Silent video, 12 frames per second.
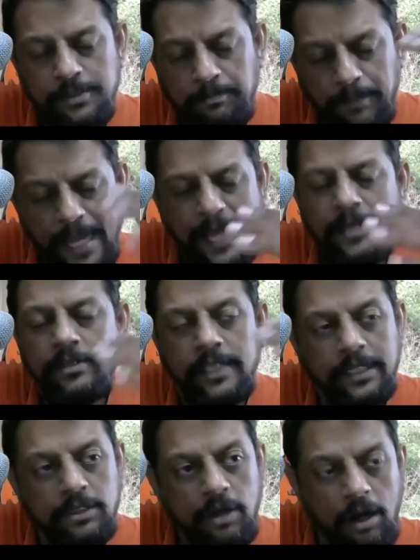plan
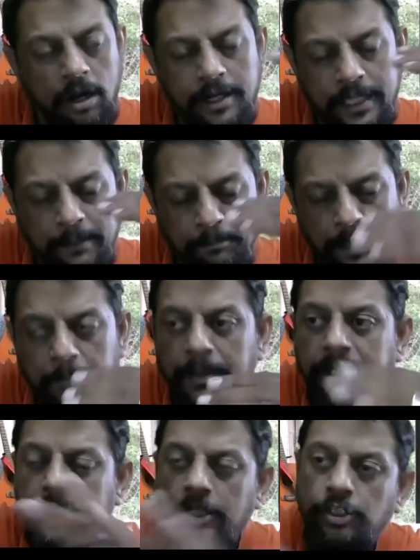that God
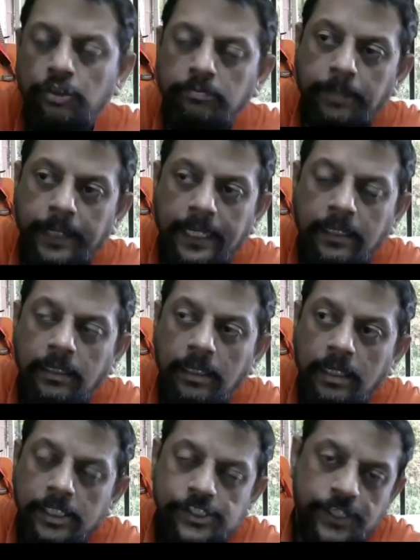implemented to bring
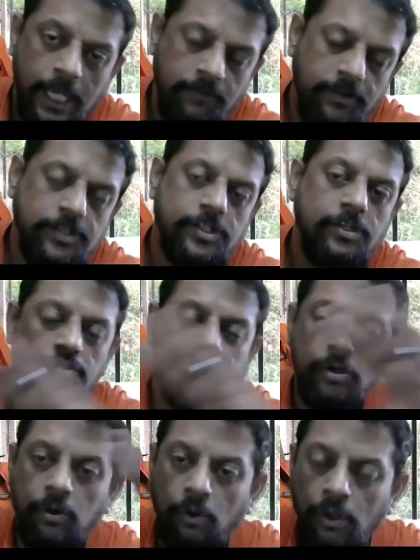salvation to the
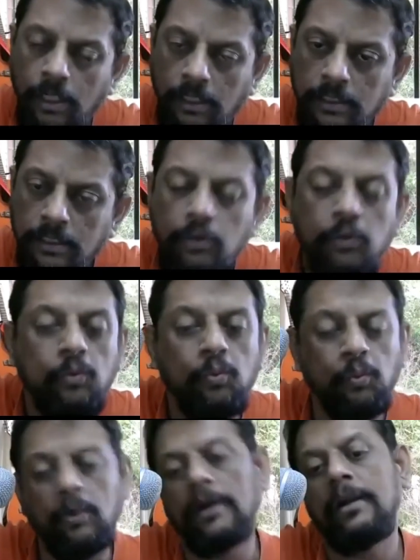whole
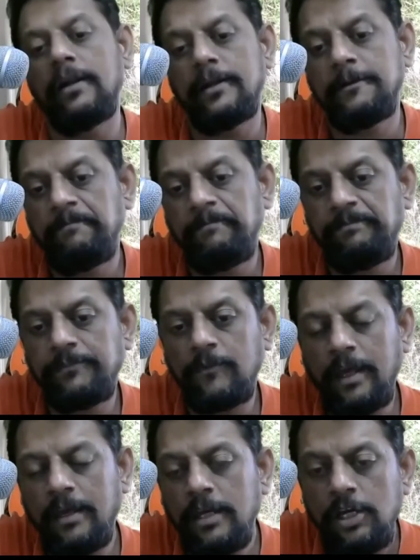world.
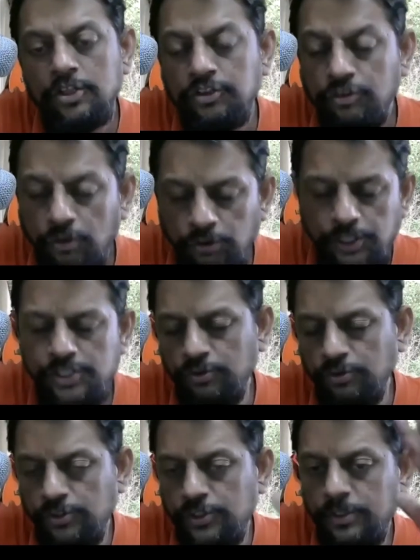Okay, through the
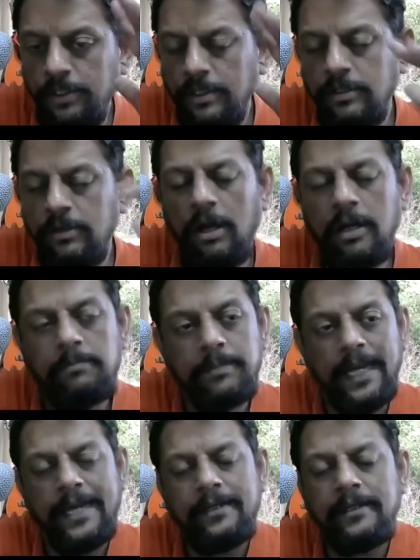Jews, God
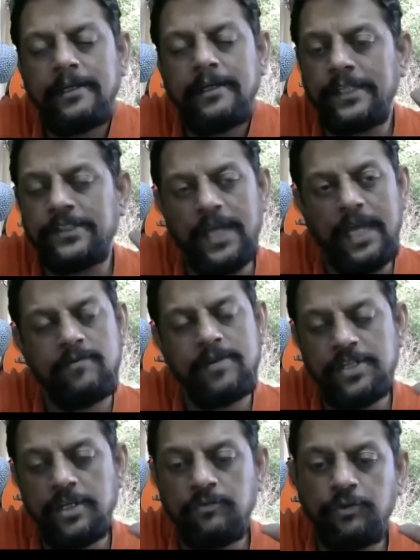planned that
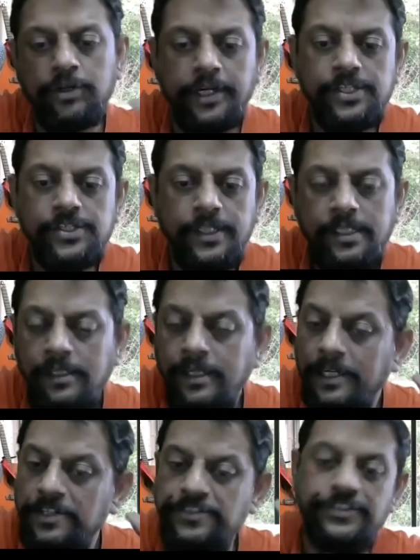salvation would reach the
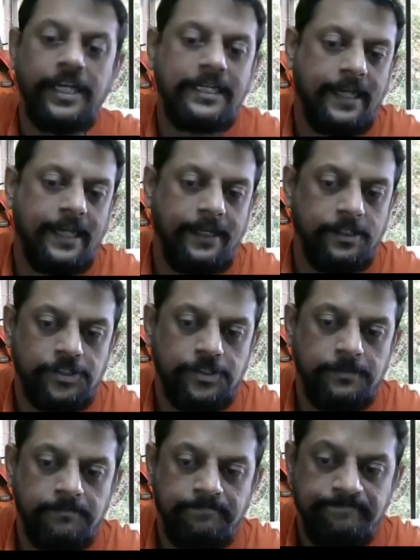Gentiles.
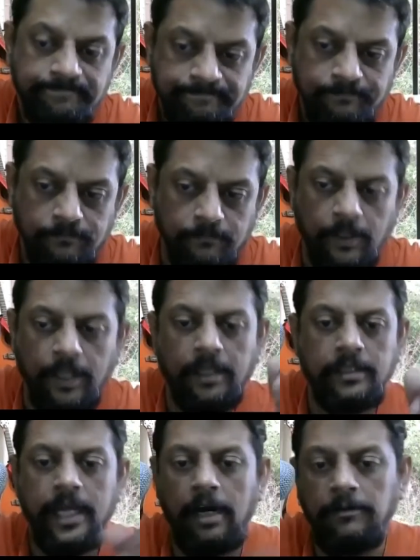Okay,
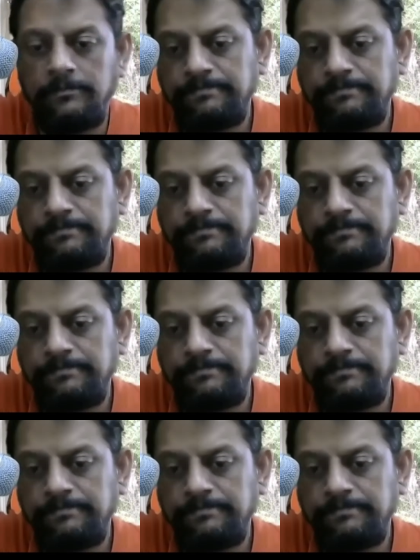now